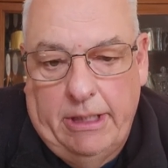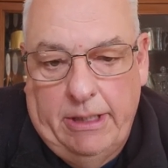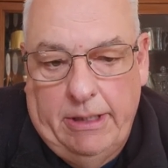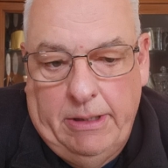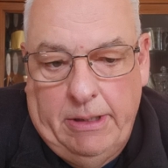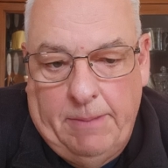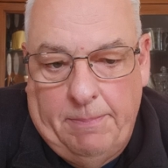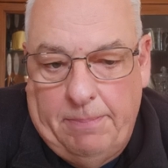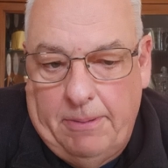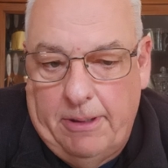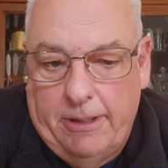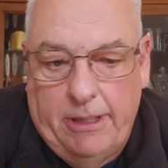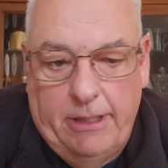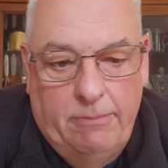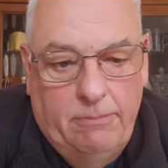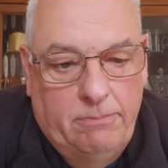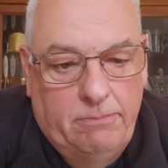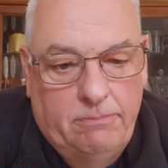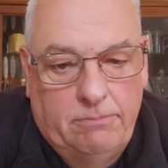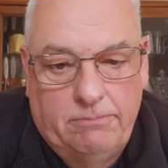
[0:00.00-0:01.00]

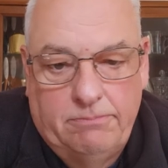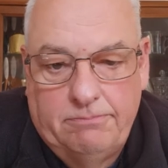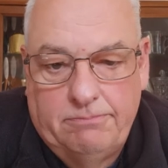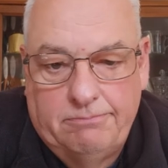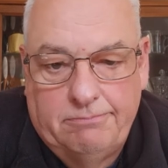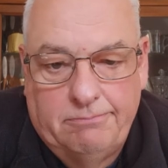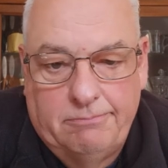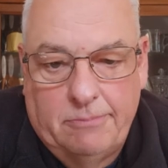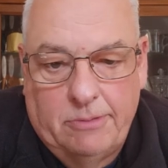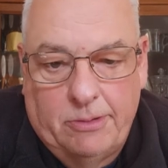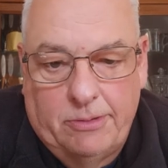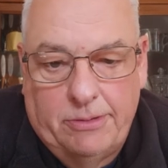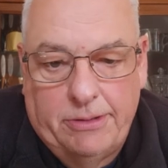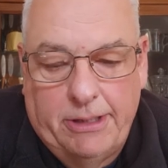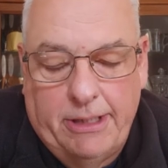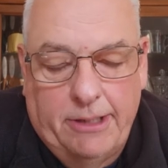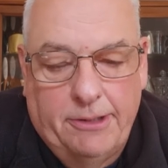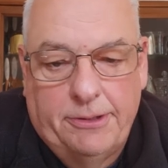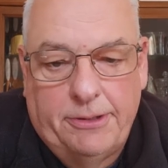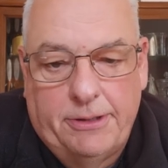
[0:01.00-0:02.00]
plane, or
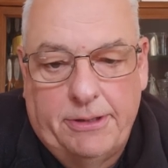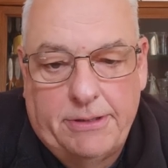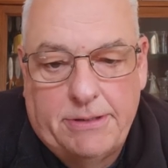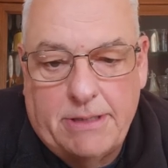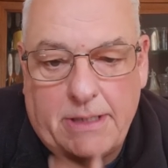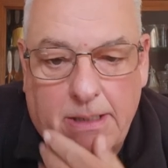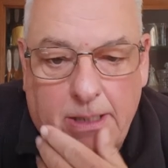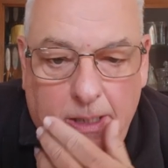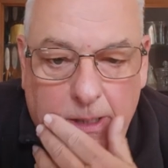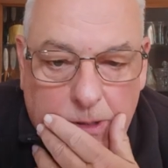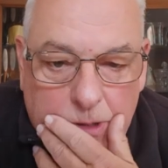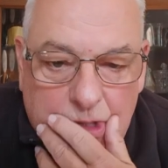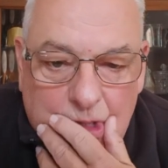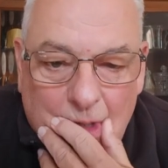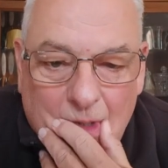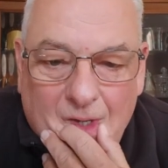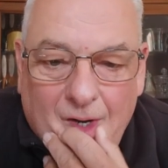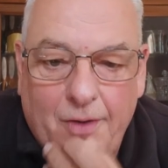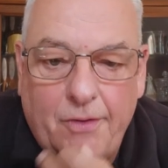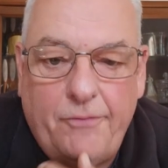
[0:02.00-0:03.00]
the L39,
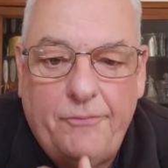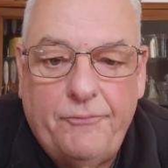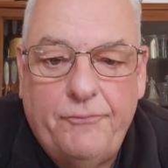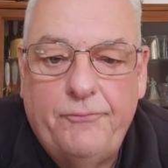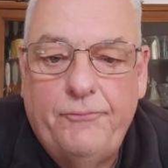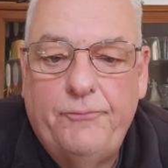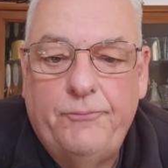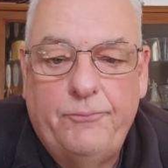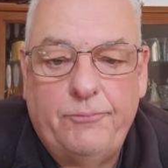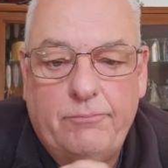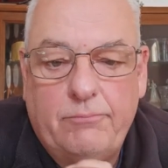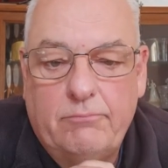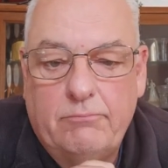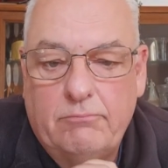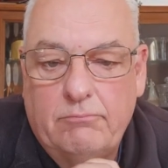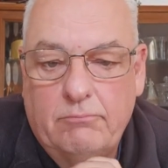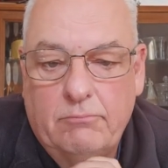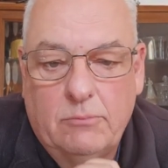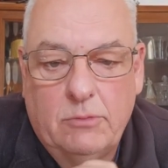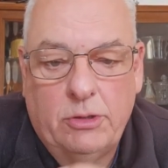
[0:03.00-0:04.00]
took off
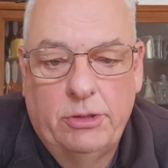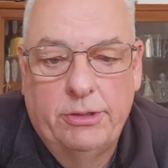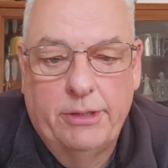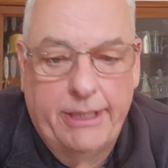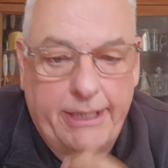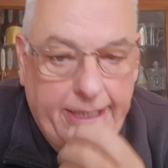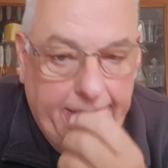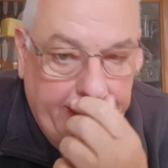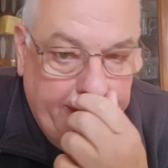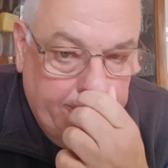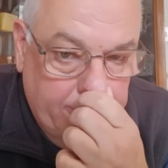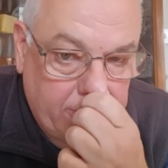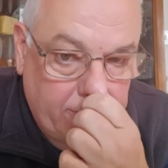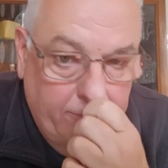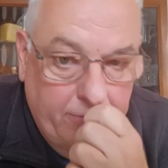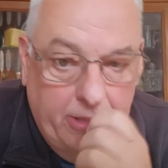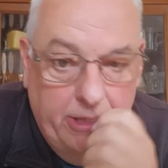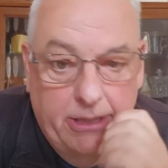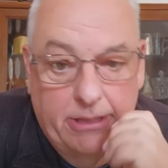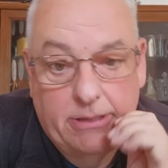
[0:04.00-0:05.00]
great out of
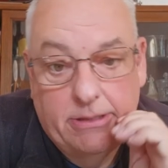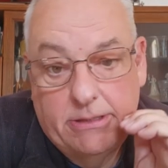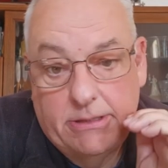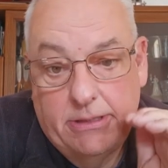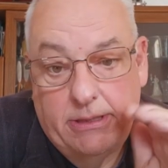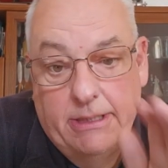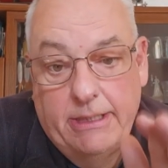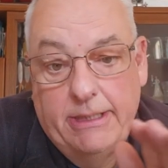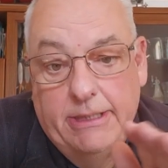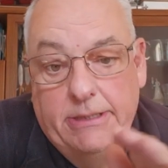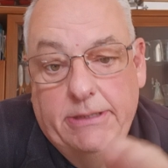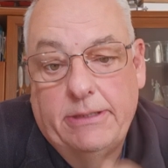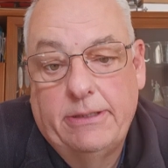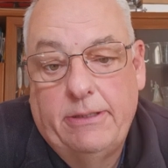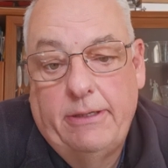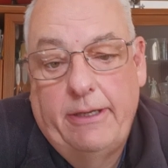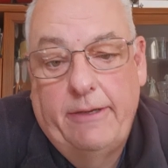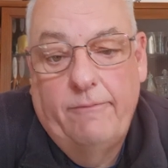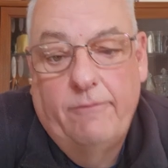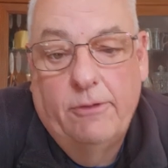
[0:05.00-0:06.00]
my hands, nice and
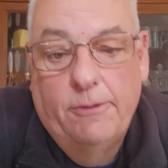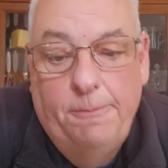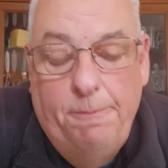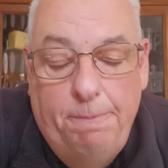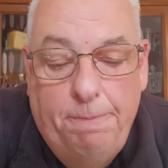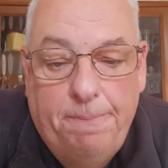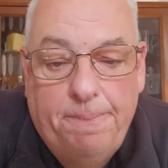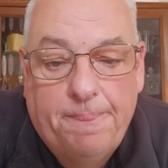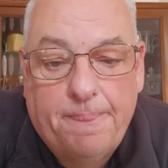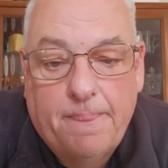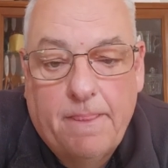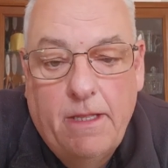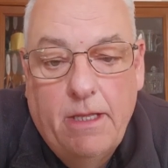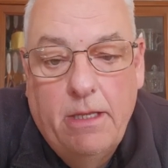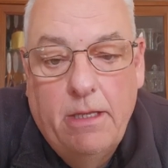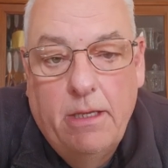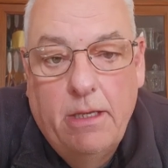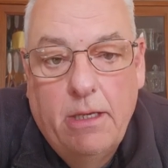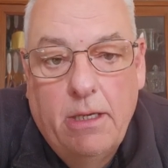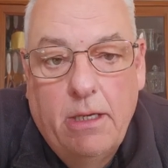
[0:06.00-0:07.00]
level.
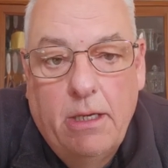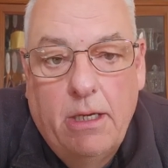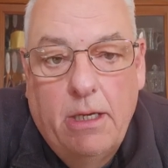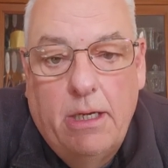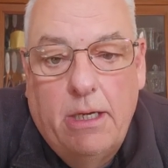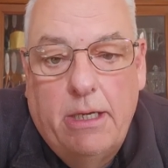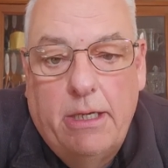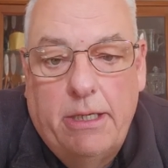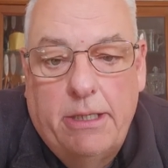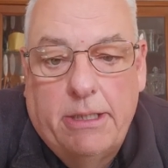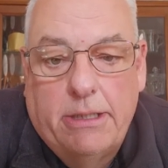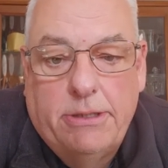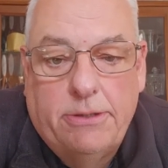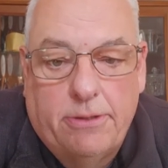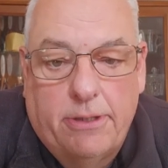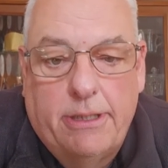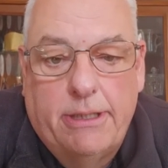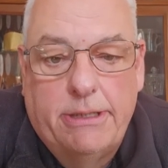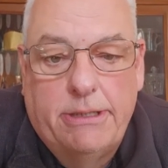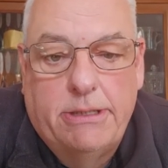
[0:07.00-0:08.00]
And I
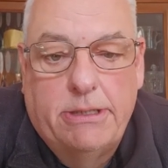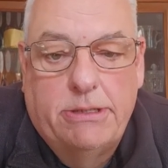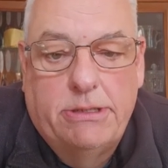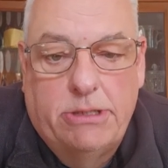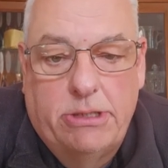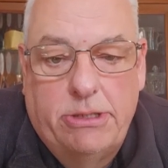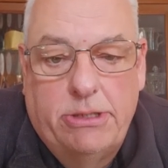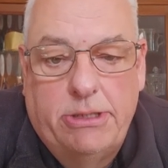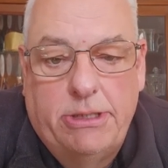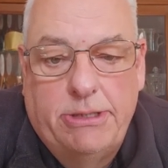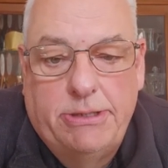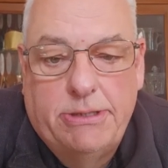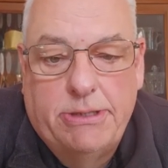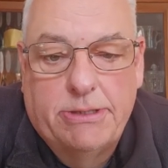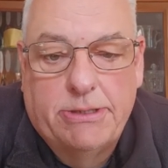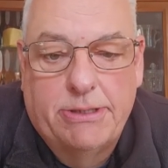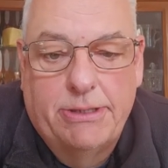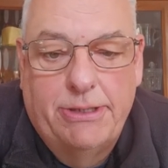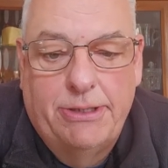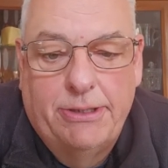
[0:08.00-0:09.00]
tried to turn into
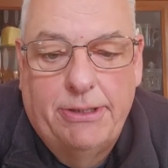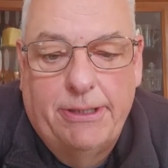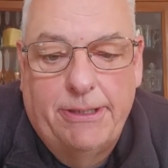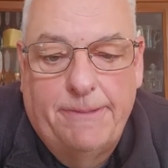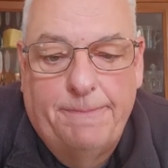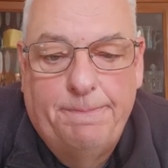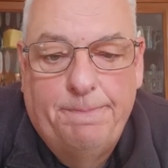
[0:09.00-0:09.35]
circuit,